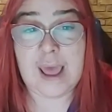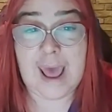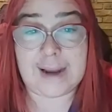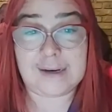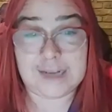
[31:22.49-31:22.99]

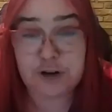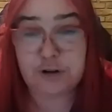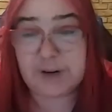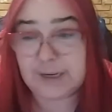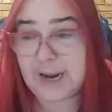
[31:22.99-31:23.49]
and
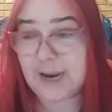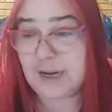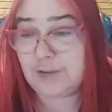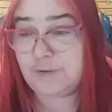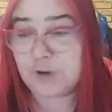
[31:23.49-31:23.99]
literally
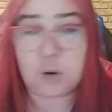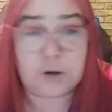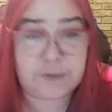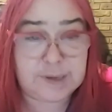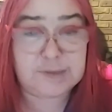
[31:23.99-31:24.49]
daily if you go to
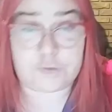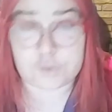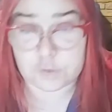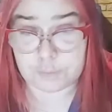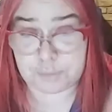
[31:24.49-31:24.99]
these or
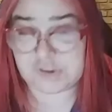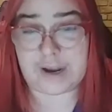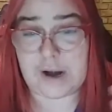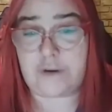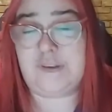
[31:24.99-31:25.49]
if you
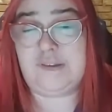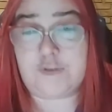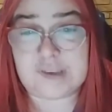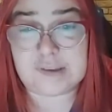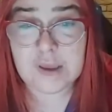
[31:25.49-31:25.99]
sign on to these
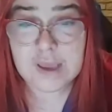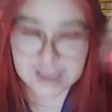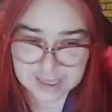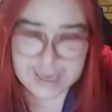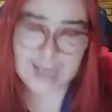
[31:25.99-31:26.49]
services
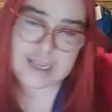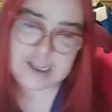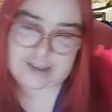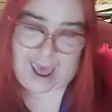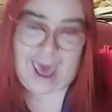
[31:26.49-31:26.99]
you get
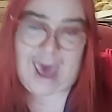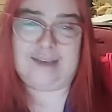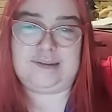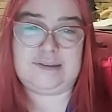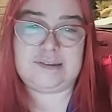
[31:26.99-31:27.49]
these
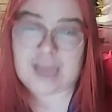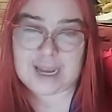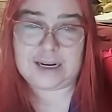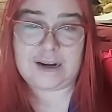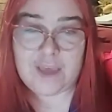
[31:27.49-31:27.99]
asks
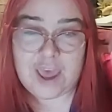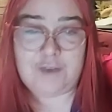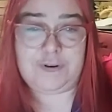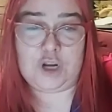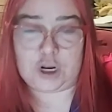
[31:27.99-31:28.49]
and
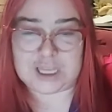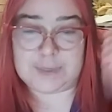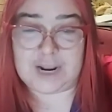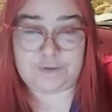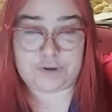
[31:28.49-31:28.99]
if you look at them
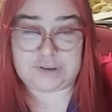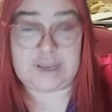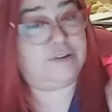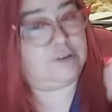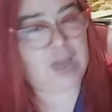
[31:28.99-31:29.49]
enough you see
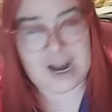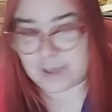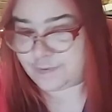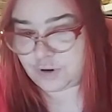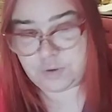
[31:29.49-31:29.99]
there's a lot of
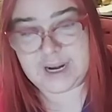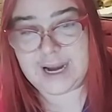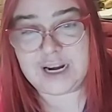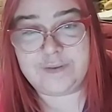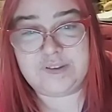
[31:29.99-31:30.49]
them for
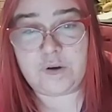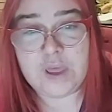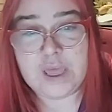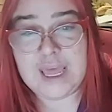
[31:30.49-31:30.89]
creative so